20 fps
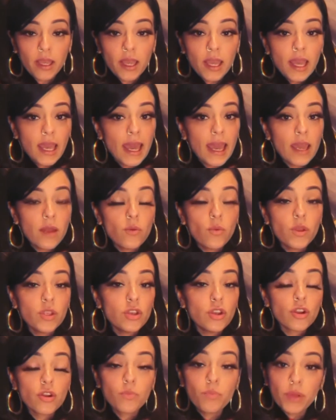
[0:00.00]
And when your
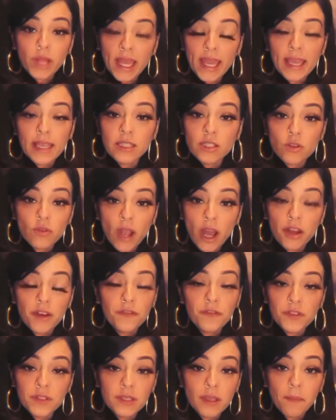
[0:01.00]
plate is crowded for
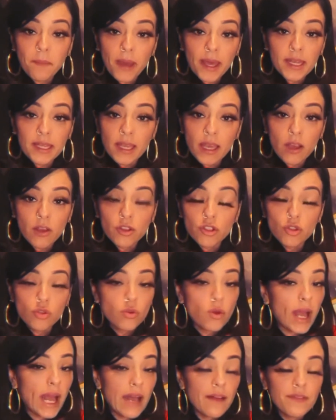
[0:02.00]
somebody else, you don't
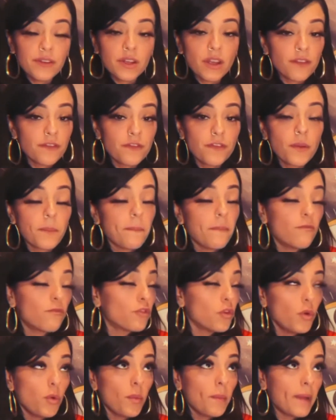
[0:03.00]
have enough
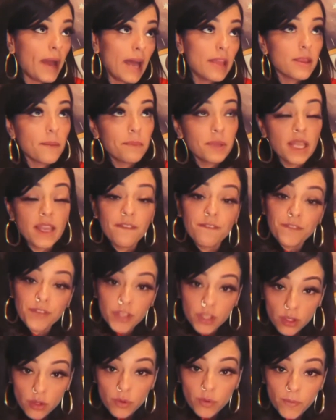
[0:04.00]
room on the plate for
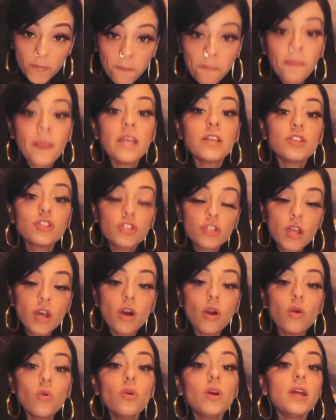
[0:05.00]
you.
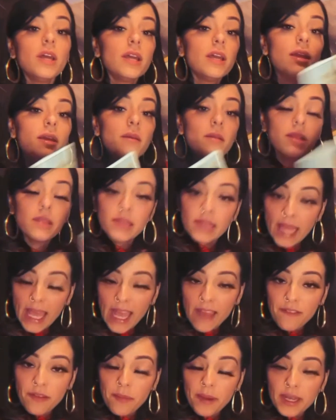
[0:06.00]
So let
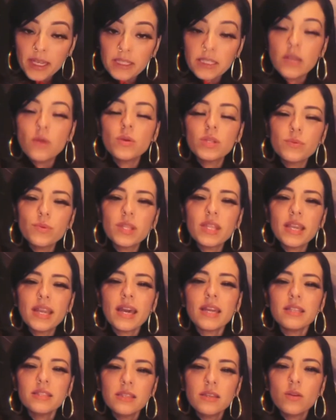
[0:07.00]
everybody deal with what they got to
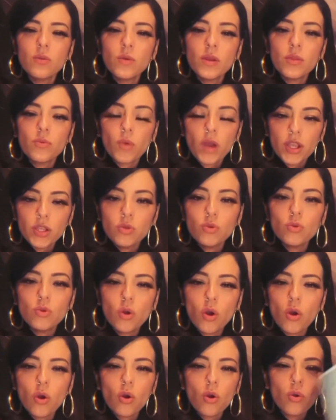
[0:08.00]
deal with while you
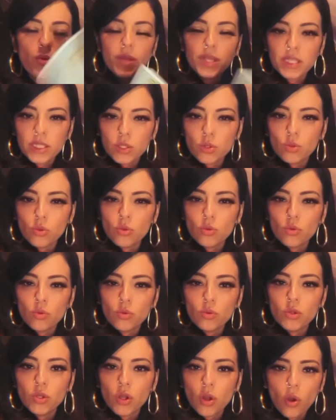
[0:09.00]
go into
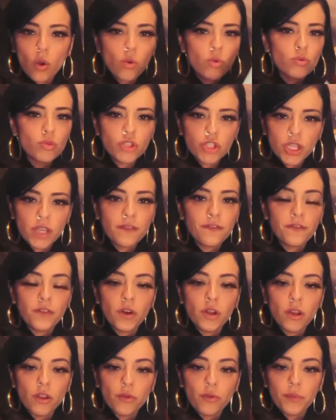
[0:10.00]
your own shit for a
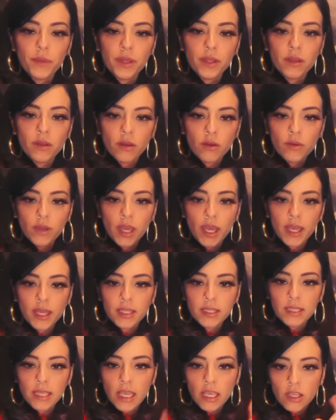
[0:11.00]
little bit, okay?
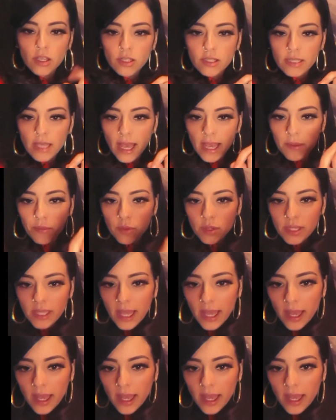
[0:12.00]
Take your time with that.